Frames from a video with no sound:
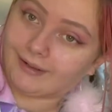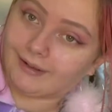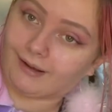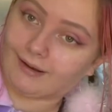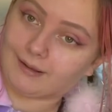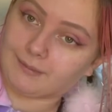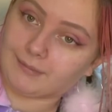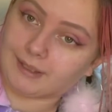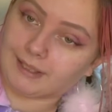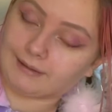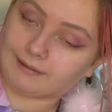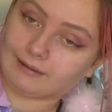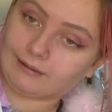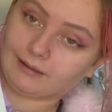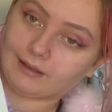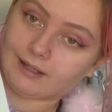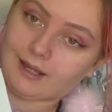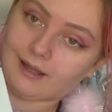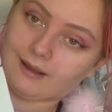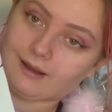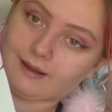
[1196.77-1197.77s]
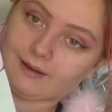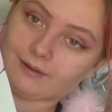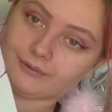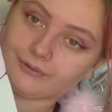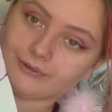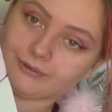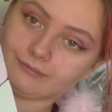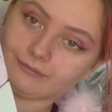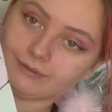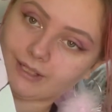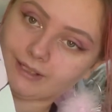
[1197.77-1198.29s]
I made little
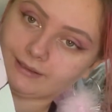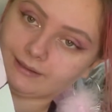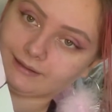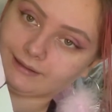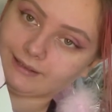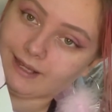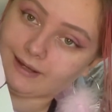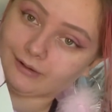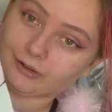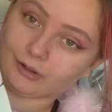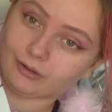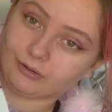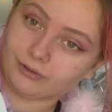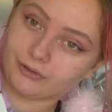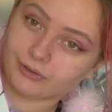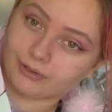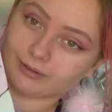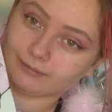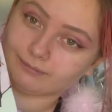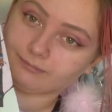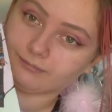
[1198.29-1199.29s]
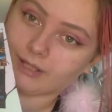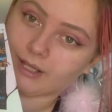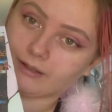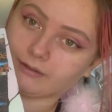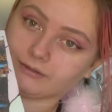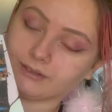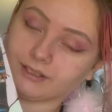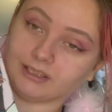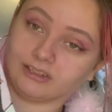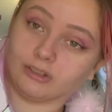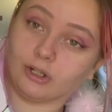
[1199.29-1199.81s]
cutouts of like Lego, because I
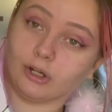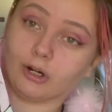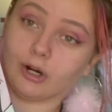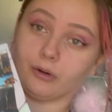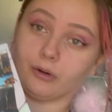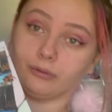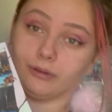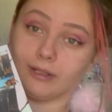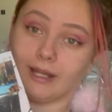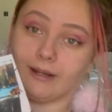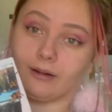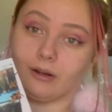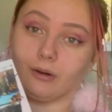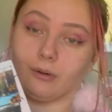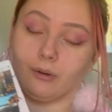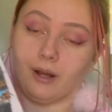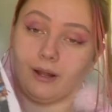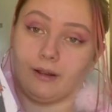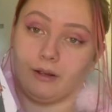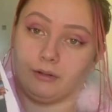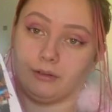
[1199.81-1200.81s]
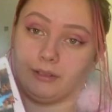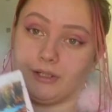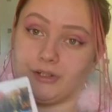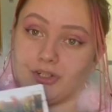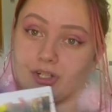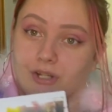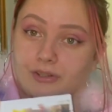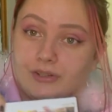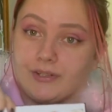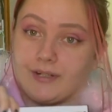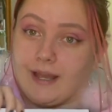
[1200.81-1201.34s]
did not Lego. I only
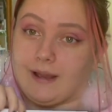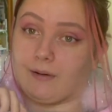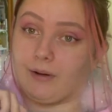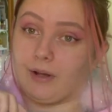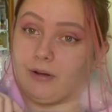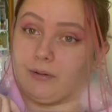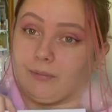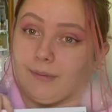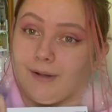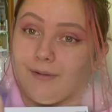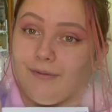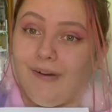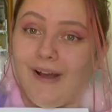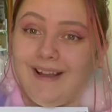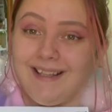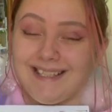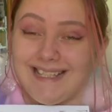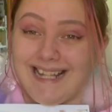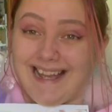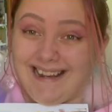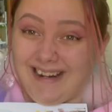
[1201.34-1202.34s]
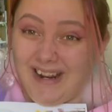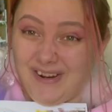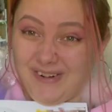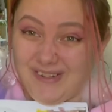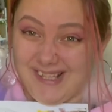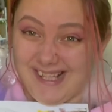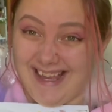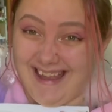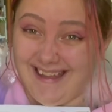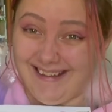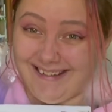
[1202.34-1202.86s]
just now own my first Lego
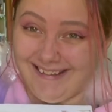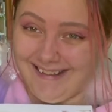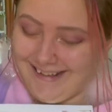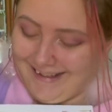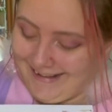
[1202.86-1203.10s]
set.